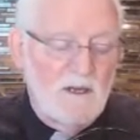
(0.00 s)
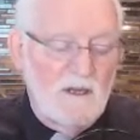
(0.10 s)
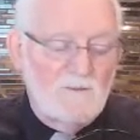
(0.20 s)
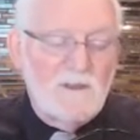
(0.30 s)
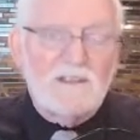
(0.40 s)

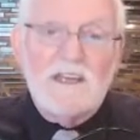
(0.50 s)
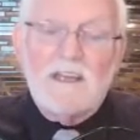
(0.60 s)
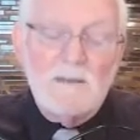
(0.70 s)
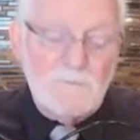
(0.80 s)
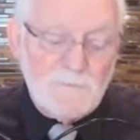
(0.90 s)
of the
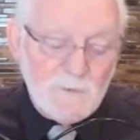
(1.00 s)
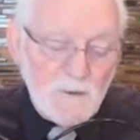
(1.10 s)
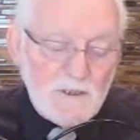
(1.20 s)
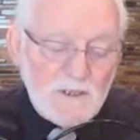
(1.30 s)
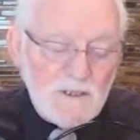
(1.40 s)
deadly
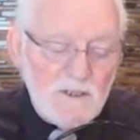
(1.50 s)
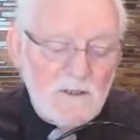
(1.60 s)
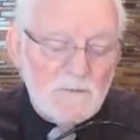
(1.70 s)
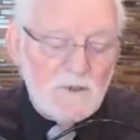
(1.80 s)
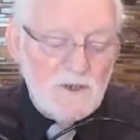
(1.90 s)
fruit
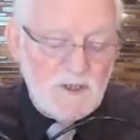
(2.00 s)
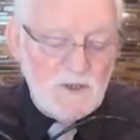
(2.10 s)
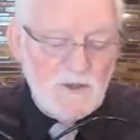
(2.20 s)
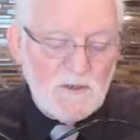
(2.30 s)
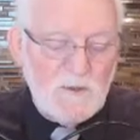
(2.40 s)

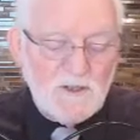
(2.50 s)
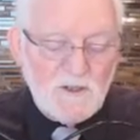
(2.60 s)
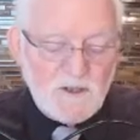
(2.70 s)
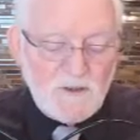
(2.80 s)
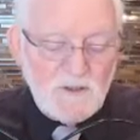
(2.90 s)
produced by the
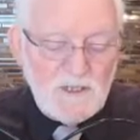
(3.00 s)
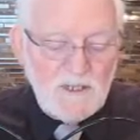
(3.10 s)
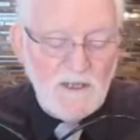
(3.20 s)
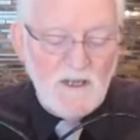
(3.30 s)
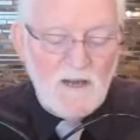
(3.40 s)

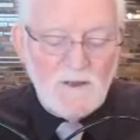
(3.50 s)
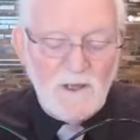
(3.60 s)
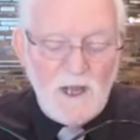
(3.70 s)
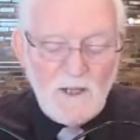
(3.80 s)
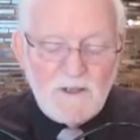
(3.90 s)
tree of the
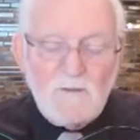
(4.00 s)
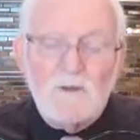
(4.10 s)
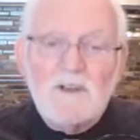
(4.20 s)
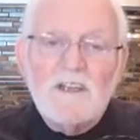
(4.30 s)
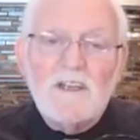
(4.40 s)
knowledge of
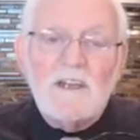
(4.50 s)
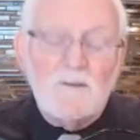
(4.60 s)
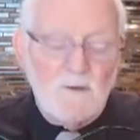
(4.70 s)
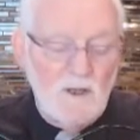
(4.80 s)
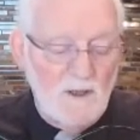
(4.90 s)
good and
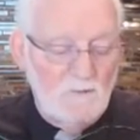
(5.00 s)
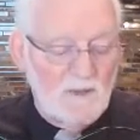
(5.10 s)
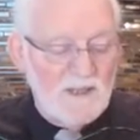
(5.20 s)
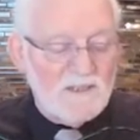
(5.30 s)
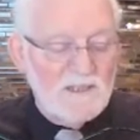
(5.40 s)
evil,
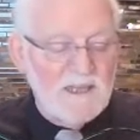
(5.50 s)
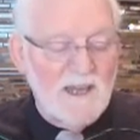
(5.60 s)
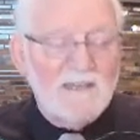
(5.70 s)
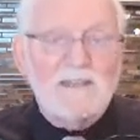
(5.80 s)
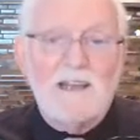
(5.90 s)
blessing
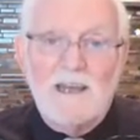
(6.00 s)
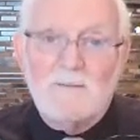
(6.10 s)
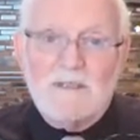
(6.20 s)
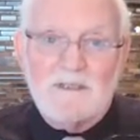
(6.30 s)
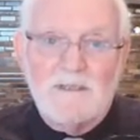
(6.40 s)
and
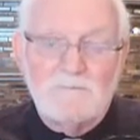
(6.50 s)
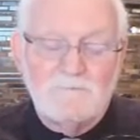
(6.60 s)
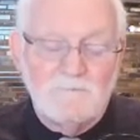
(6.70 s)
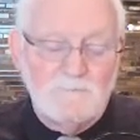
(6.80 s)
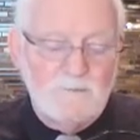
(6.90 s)
calamity.
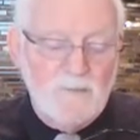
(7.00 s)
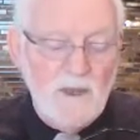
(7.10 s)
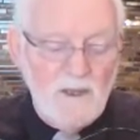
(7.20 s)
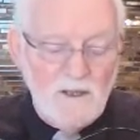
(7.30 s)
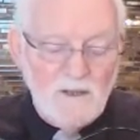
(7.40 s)

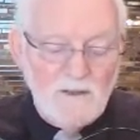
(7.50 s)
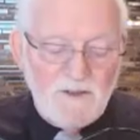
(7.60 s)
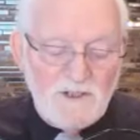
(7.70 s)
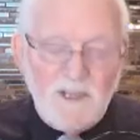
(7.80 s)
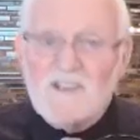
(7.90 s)

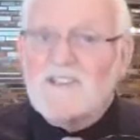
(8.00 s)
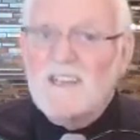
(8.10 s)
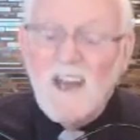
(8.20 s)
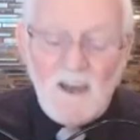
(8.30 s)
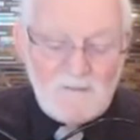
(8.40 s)
Just
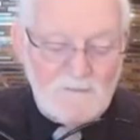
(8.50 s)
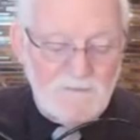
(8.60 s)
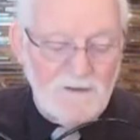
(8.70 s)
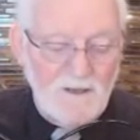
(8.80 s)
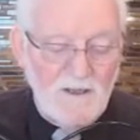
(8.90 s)
enough
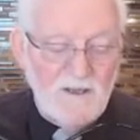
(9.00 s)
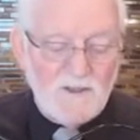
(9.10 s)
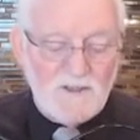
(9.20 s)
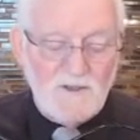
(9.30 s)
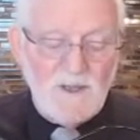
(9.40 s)

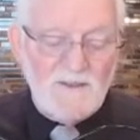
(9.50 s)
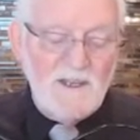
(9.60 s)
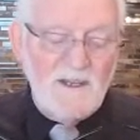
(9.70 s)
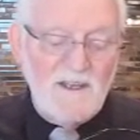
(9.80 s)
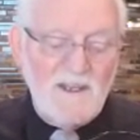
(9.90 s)
so that
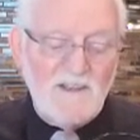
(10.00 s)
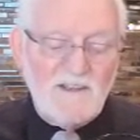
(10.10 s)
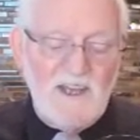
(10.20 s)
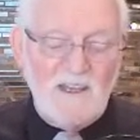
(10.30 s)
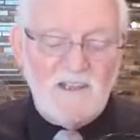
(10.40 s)
there is
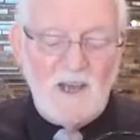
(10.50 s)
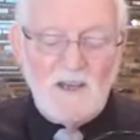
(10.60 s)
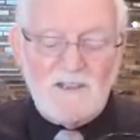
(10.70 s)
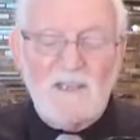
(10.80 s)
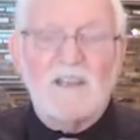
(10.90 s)
a
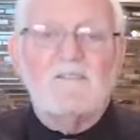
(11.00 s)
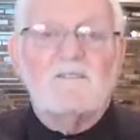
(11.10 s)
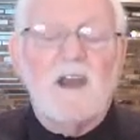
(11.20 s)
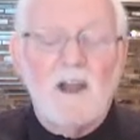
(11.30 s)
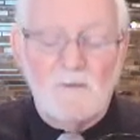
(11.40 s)
toxic
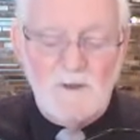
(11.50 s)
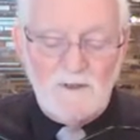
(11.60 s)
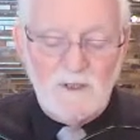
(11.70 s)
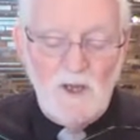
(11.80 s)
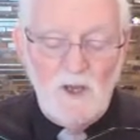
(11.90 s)

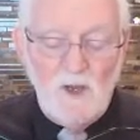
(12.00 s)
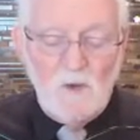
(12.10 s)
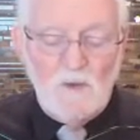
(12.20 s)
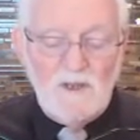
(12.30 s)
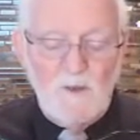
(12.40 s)
environment
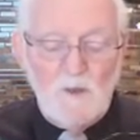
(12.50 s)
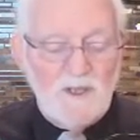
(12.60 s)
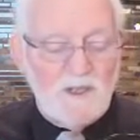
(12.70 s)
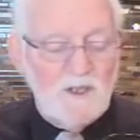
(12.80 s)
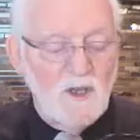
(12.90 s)
within
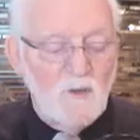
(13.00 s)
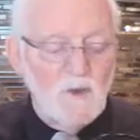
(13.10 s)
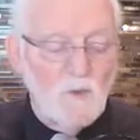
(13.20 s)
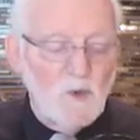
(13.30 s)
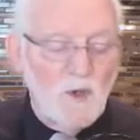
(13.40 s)
which we
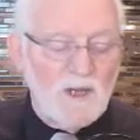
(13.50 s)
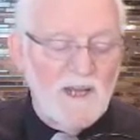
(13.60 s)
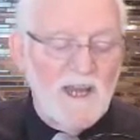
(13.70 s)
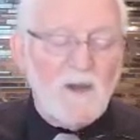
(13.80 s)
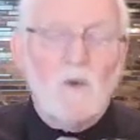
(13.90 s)
work in
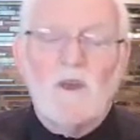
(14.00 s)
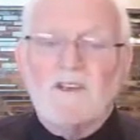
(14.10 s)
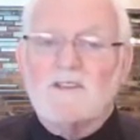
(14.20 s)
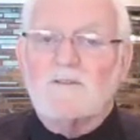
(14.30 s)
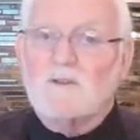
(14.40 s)
our
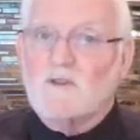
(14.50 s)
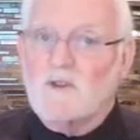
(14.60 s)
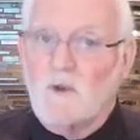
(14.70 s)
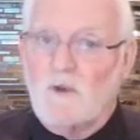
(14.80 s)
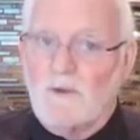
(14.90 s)
quest for
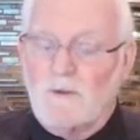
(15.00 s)
truth.